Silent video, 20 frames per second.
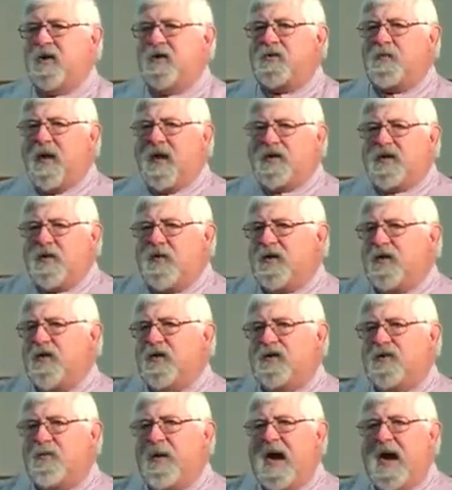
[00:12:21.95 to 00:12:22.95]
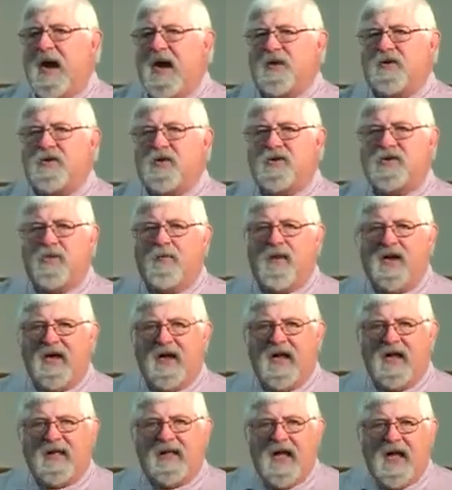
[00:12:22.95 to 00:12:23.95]
especially with your spouse or somebody
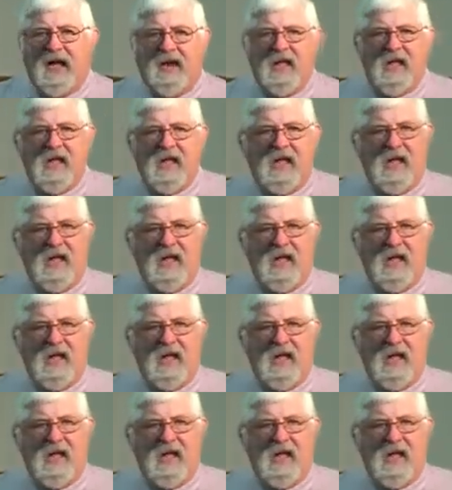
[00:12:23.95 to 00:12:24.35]
like that,